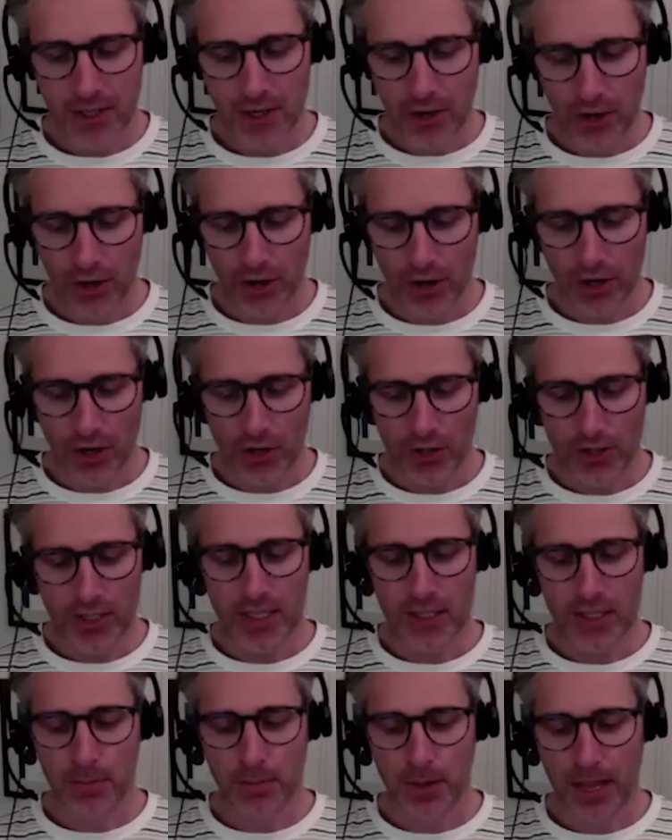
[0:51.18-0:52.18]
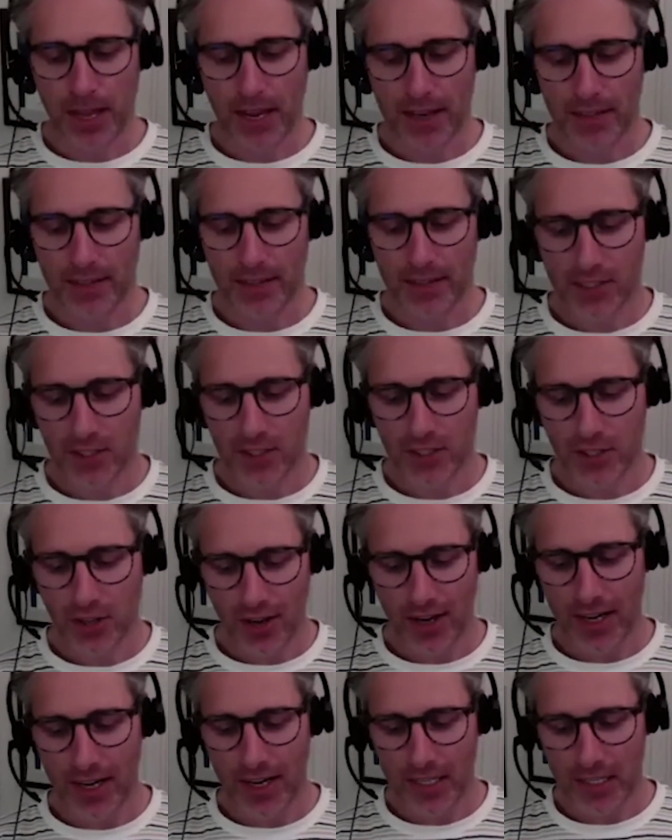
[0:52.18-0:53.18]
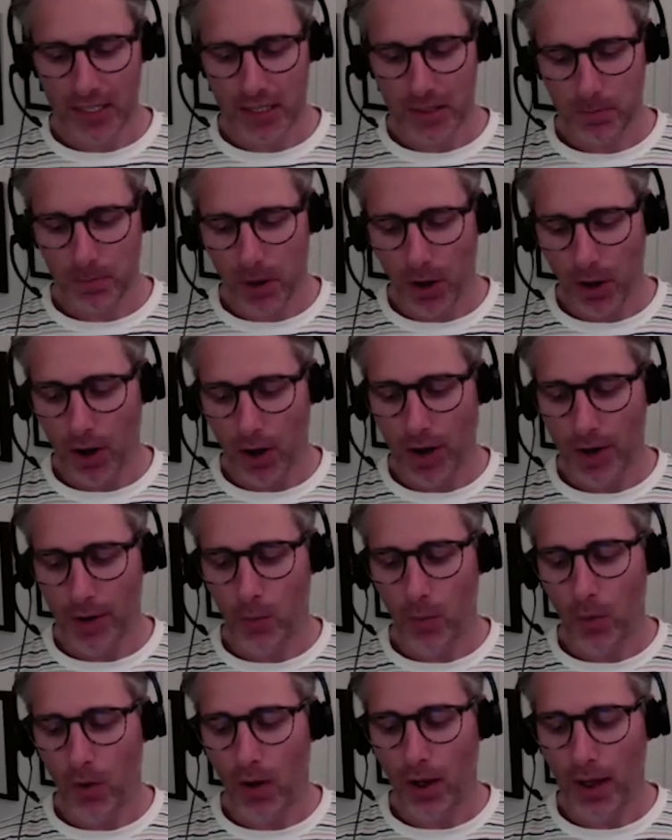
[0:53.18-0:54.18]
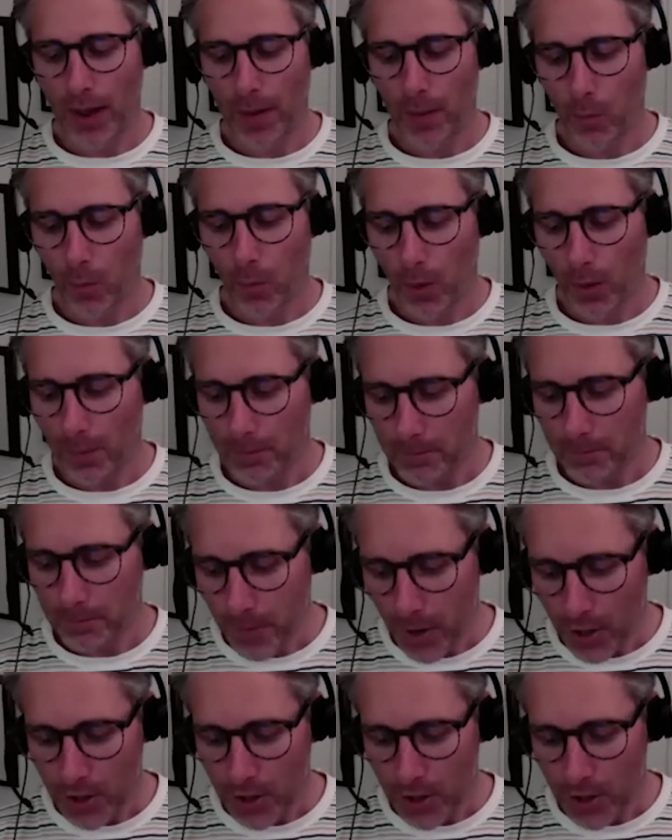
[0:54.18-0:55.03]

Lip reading: Mr. Kurz explained the science behind why what